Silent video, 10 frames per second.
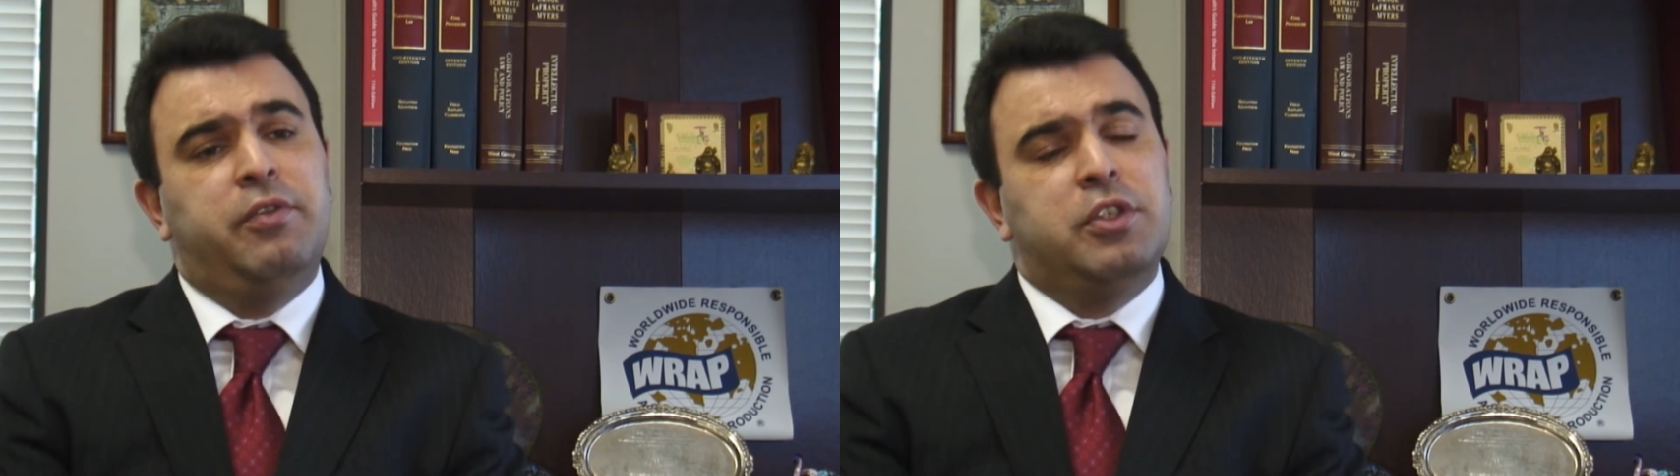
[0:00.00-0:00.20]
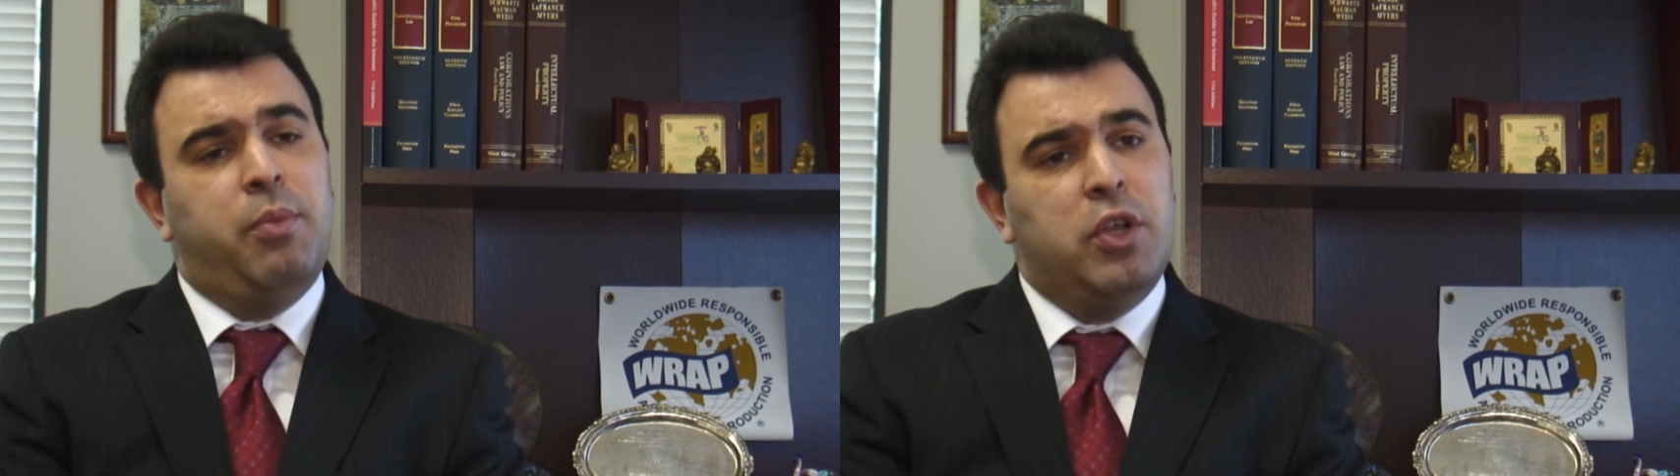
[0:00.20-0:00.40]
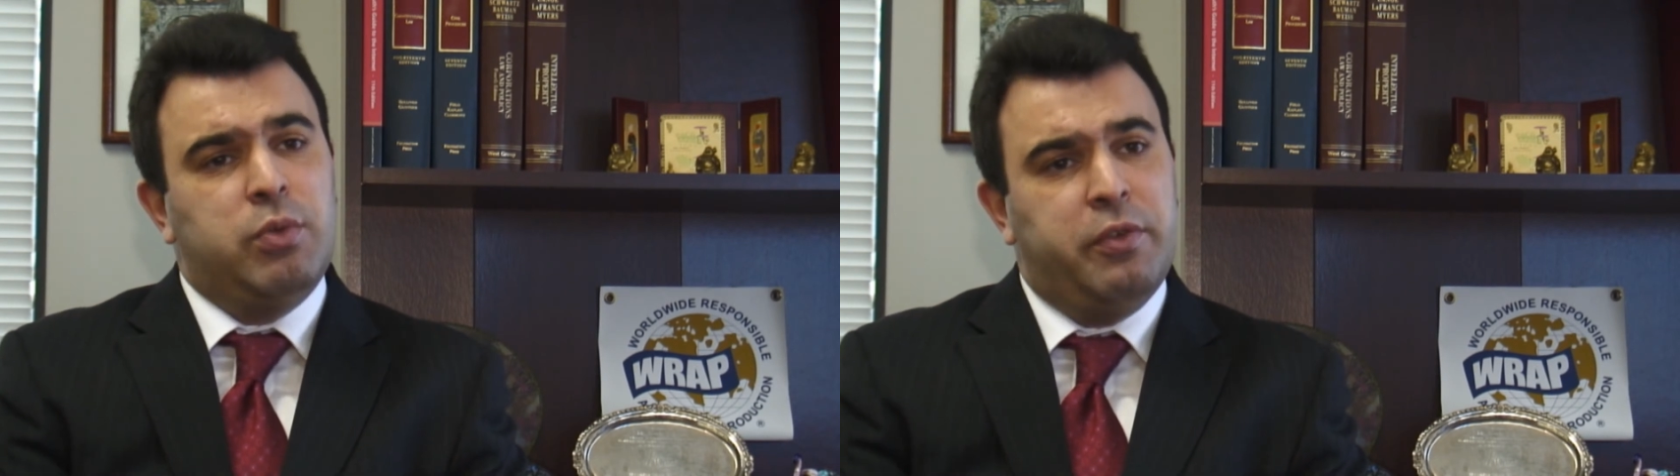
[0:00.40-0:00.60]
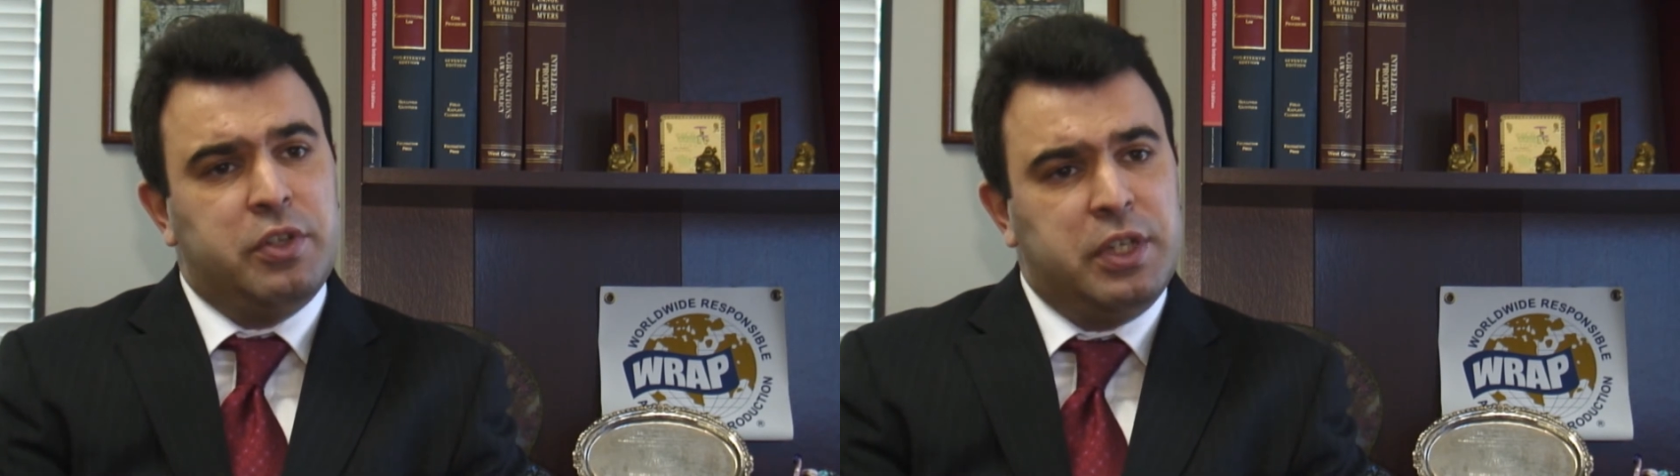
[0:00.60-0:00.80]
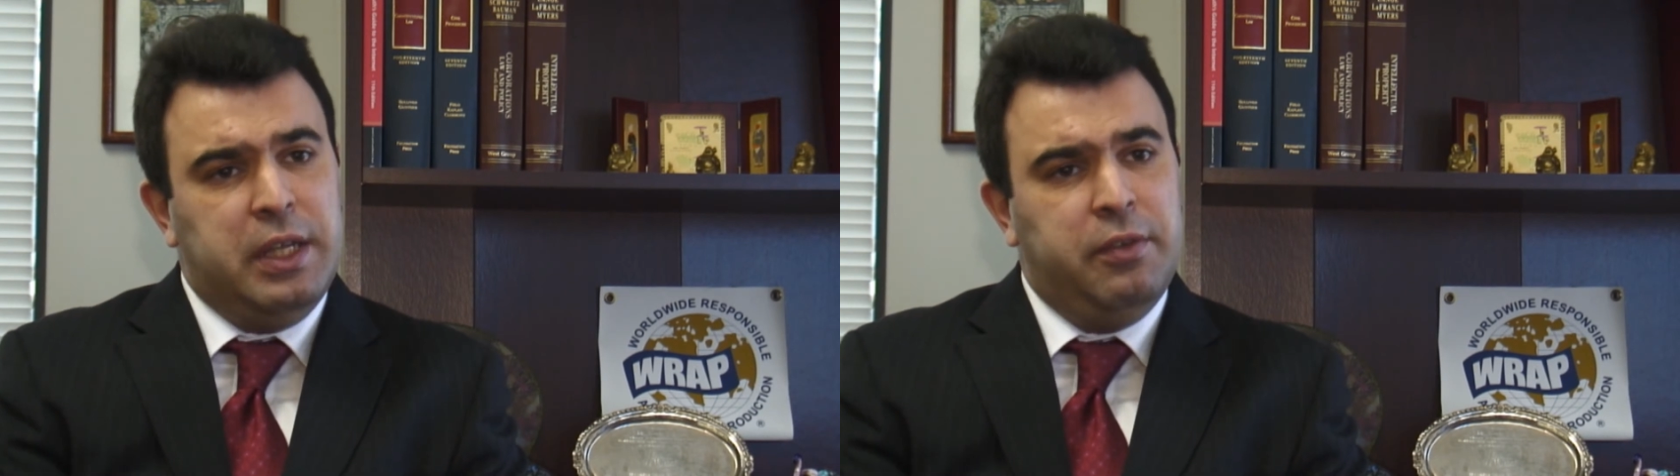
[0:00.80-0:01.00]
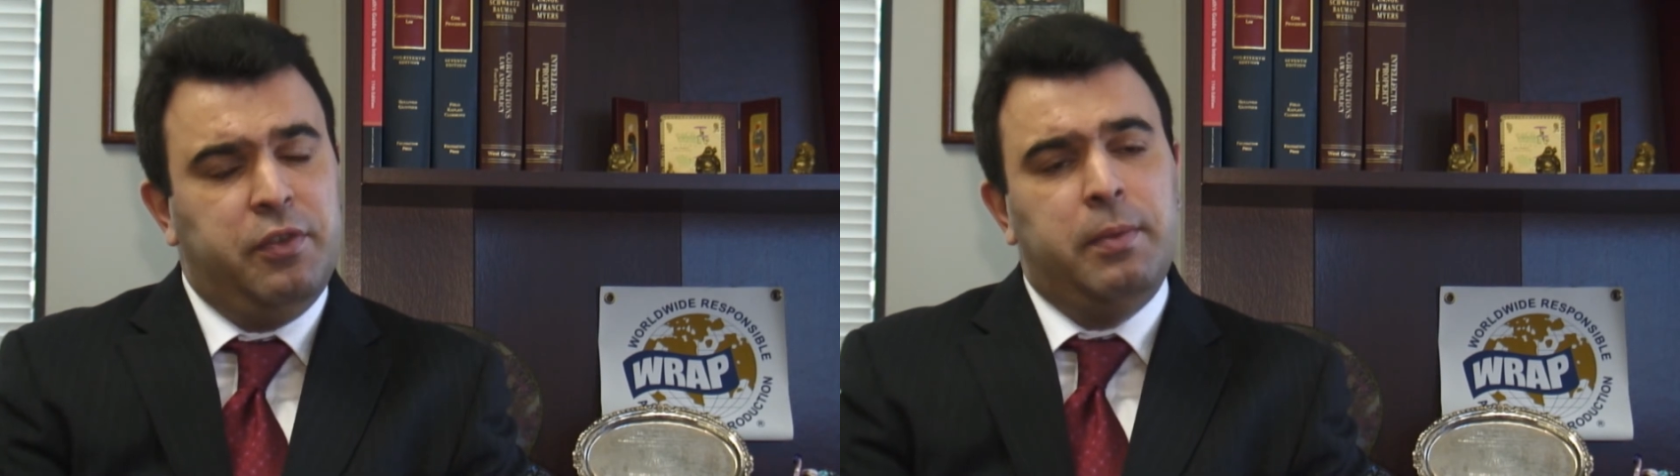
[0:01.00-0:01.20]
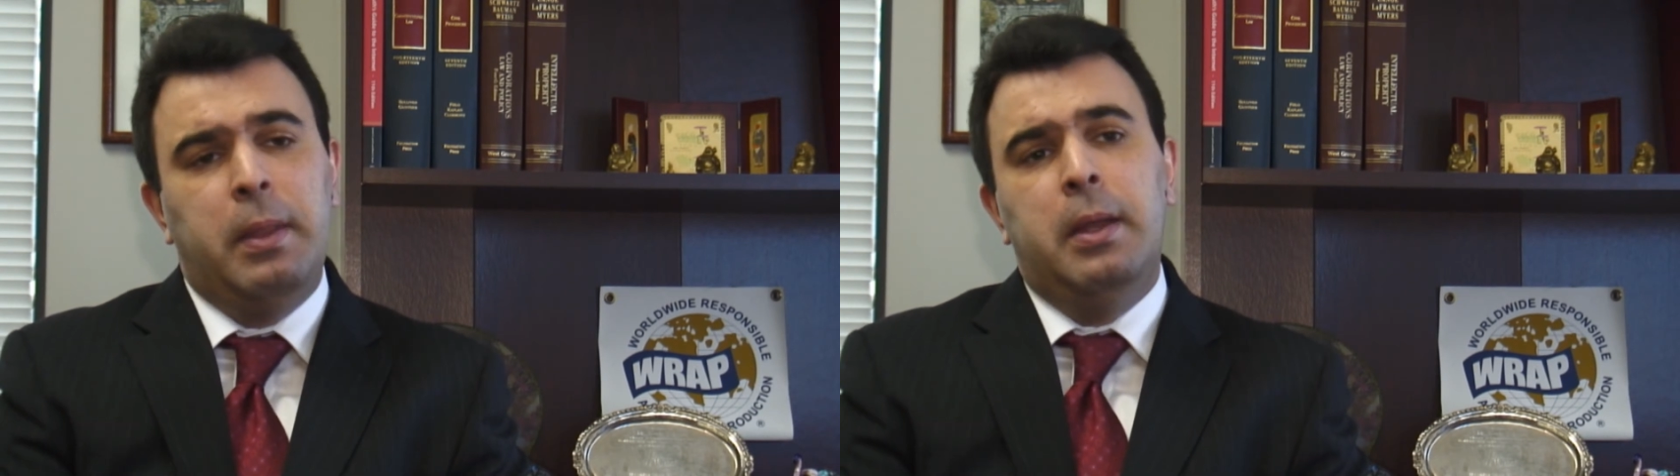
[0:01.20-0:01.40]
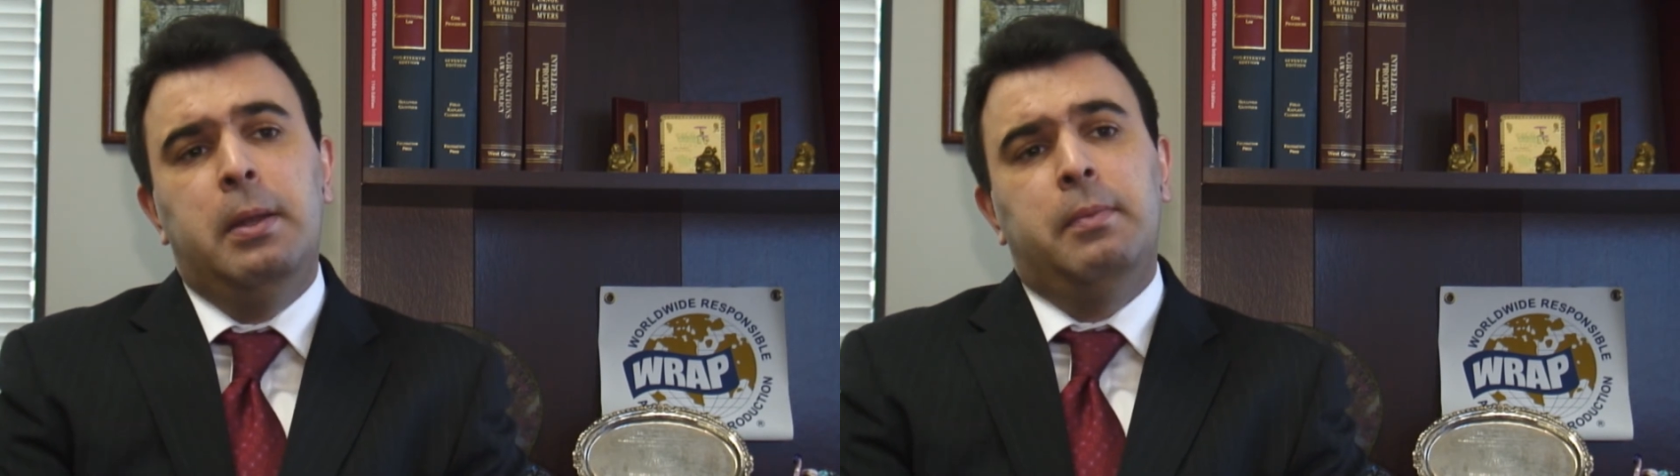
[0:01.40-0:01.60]
response we received.
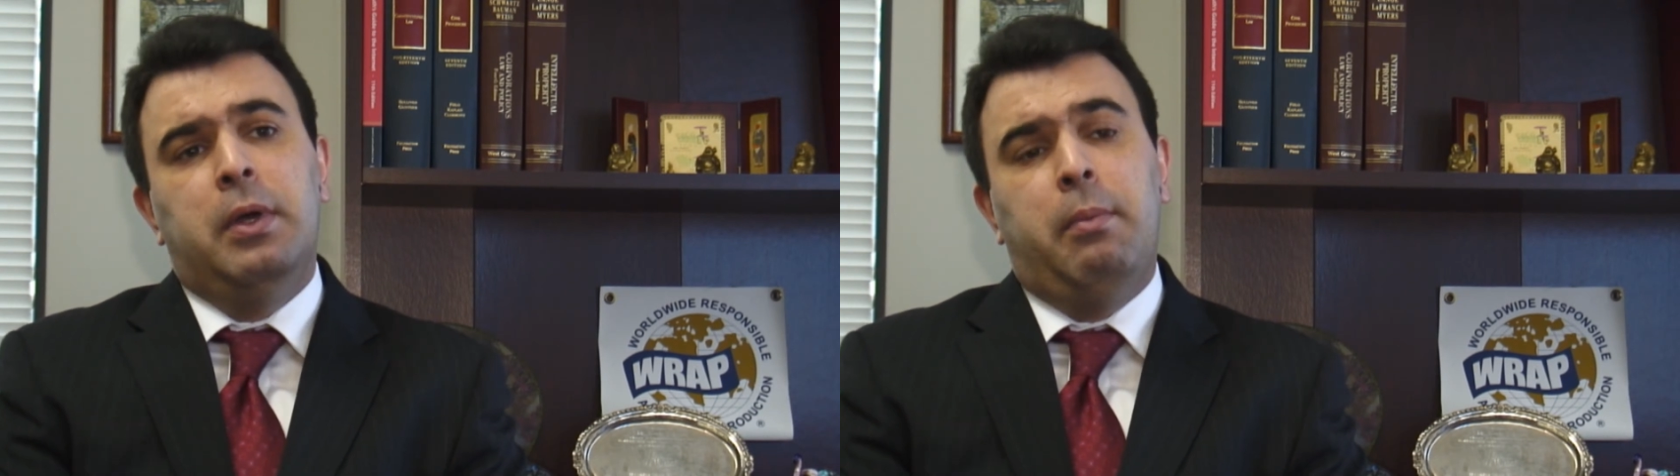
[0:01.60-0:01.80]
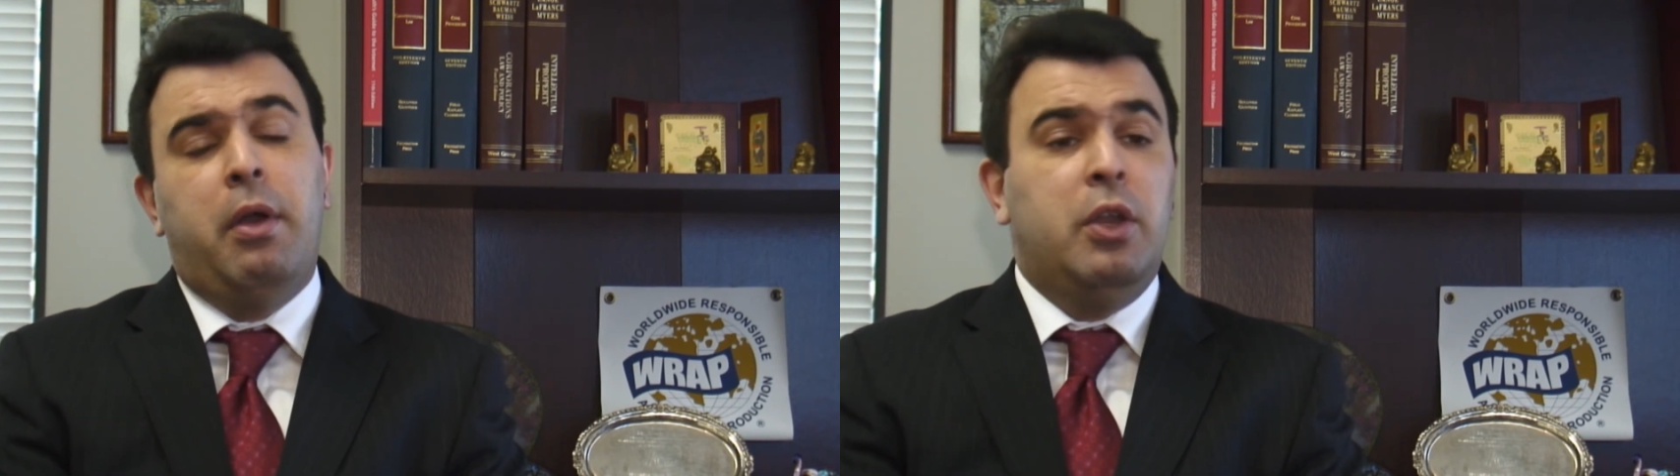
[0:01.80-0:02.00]
Our